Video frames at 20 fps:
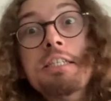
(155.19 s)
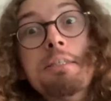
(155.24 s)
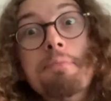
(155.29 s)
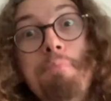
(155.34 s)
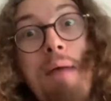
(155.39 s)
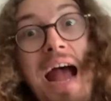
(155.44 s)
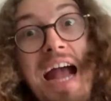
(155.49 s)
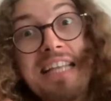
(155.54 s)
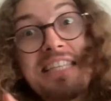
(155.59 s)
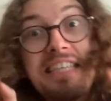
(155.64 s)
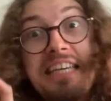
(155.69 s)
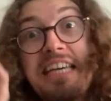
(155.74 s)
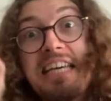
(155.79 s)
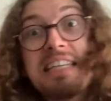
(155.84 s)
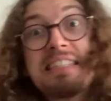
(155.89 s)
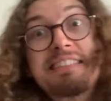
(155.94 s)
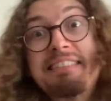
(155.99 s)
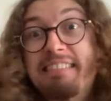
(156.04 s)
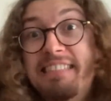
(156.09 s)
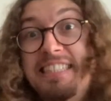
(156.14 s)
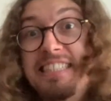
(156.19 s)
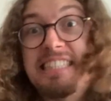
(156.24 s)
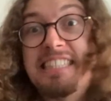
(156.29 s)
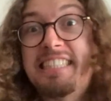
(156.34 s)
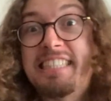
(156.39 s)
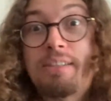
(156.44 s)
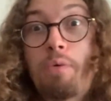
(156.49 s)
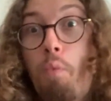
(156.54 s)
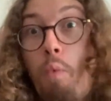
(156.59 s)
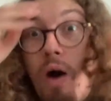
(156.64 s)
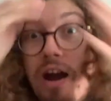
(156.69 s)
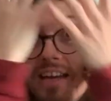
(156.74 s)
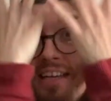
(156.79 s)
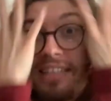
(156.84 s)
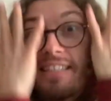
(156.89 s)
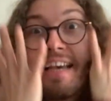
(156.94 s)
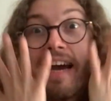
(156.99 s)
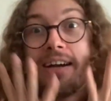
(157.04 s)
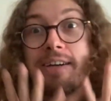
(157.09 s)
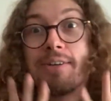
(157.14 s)
batty,
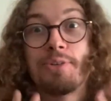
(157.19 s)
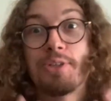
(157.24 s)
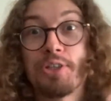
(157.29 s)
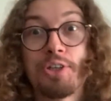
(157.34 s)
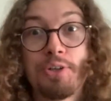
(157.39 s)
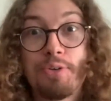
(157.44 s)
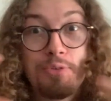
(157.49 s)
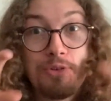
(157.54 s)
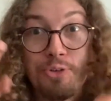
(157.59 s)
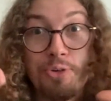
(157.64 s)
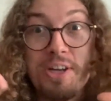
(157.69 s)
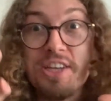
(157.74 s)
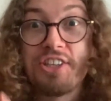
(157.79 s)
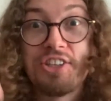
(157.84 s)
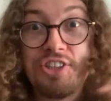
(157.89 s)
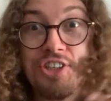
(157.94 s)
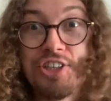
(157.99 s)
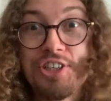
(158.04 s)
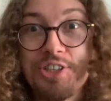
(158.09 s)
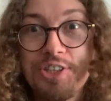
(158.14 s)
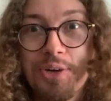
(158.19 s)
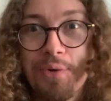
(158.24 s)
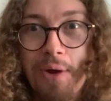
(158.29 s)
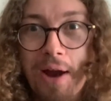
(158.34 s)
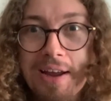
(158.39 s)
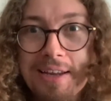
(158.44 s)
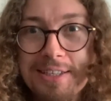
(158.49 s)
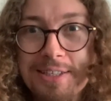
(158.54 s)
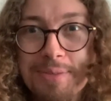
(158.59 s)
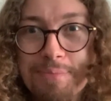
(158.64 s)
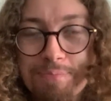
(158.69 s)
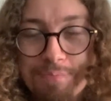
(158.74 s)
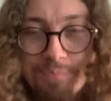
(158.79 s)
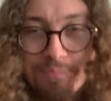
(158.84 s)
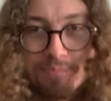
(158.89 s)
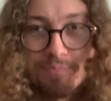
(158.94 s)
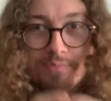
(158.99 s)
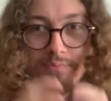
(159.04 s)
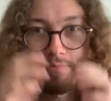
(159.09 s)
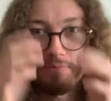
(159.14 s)
white out creatures, all right?
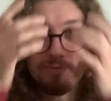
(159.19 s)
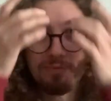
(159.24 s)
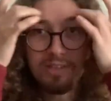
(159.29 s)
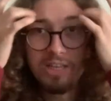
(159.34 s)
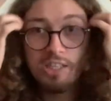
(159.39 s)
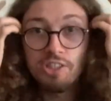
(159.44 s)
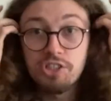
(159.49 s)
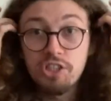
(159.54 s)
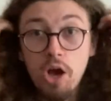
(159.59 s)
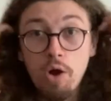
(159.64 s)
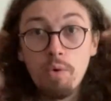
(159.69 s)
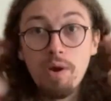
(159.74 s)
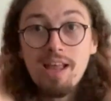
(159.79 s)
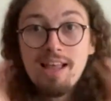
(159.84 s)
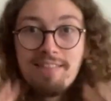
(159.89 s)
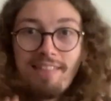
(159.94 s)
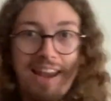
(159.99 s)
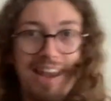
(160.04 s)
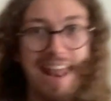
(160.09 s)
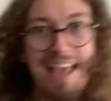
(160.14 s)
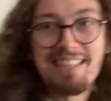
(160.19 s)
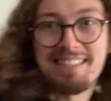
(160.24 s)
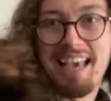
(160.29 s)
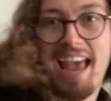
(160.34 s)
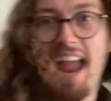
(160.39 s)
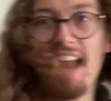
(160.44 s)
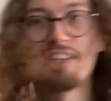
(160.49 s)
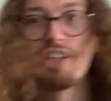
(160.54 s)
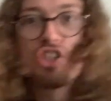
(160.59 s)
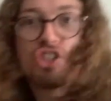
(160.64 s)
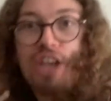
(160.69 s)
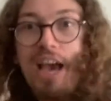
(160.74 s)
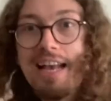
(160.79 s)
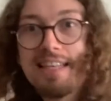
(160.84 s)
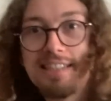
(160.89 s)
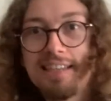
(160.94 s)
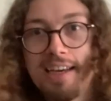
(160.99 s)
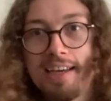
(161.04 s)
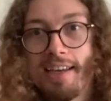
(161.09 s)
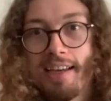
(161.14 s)
So they're less
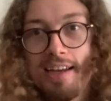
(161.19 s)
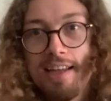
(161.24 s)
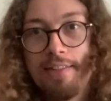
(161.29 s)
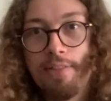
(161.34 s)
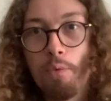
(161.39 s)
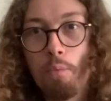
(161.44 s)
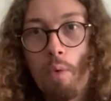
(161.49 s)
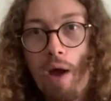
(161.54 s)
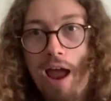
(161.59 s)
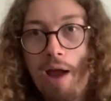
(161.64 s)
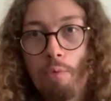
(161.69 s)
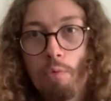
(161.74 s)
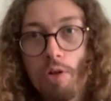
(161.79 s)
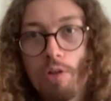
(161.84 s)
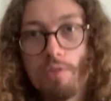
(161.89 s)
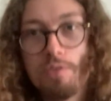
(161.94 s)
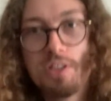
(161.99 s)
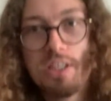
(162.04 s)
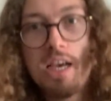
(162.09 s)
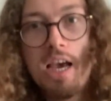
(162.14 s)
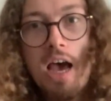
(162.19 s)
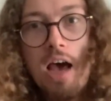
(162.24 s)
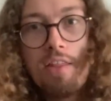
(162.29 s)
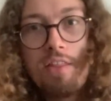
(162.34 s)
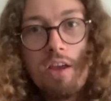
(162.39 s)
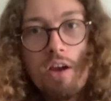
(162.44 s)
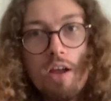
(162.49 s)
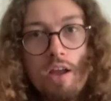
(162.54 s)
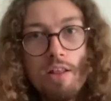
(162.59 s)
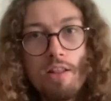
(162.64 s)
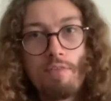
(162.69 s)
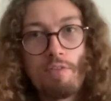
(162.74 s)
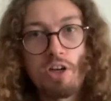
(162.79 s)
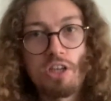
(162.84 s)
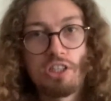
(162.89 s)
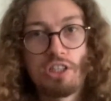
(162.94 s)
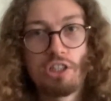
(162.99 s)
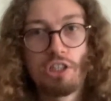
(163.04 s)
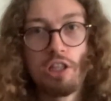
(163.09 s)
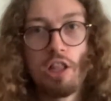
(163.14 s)
energetic than werewolves, and they're very
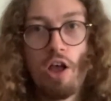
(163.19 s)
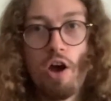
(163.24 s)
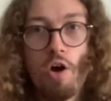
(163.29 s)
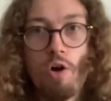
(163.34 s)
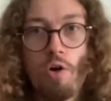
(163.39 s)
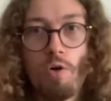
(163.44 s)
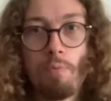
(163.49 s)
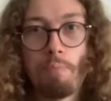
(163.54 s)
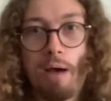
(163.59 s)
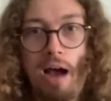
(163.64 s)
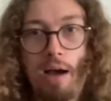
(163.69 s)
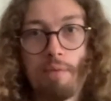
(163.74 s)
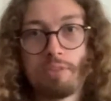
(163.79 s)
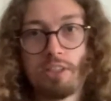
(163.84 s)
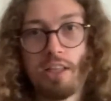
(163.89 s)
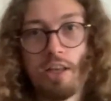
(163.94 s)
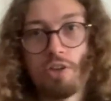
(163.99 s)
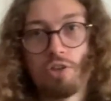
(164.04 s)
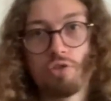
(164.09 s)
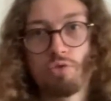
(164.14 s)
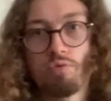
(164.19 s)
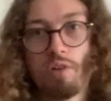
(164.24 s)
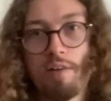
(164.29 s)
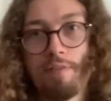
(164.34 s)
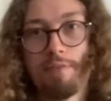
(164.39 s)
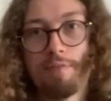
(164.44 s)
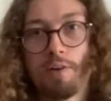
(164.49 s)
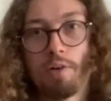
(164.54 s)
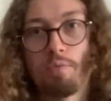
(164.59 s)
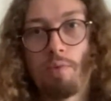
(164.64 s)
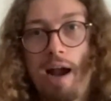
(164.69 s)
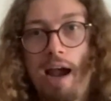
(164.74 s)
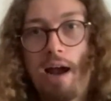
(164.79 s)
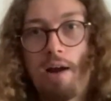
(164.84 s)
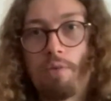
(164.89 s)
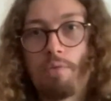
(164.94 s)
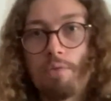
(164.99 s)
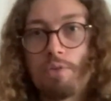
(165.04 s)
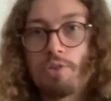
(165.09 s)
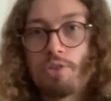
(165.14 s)
slow. Perhaps they drift
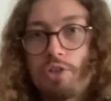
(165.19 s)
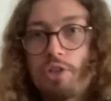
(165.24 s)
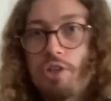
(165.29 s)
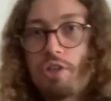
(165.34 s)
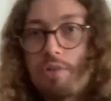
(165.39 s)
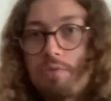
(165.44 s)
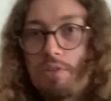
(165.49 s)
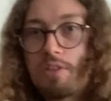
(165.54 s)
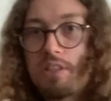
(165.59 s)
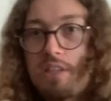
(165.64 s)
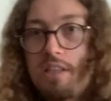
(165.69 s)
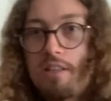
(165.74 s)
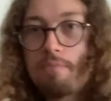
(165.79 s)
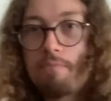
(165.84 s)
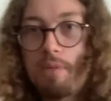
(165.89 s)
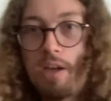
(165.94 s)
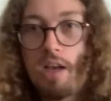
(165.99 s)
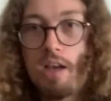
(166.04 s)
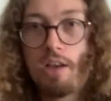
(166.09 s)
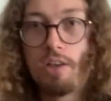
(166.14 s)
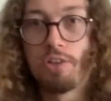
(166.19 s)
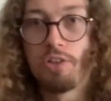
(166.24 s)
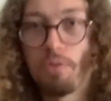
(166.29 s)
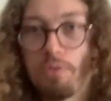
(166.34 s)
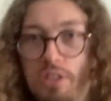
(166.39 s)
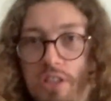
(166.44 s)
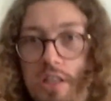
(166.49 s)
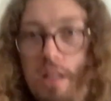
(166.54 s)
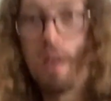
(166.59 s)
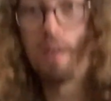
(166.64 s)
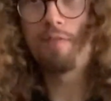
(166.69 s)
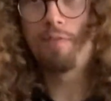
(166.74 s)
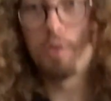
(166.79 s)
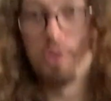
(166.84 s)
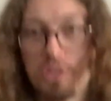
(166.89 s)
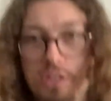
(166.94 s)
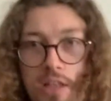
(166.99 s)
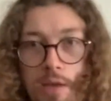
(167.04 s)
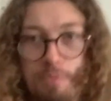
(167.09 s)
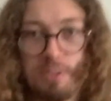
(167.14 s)
around, so you don't see them. Don't see their
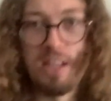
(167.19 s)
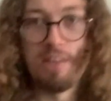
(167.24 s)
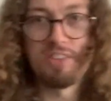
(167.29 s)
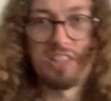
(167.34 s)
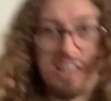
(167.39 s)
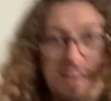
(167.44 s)
footsteps. You never see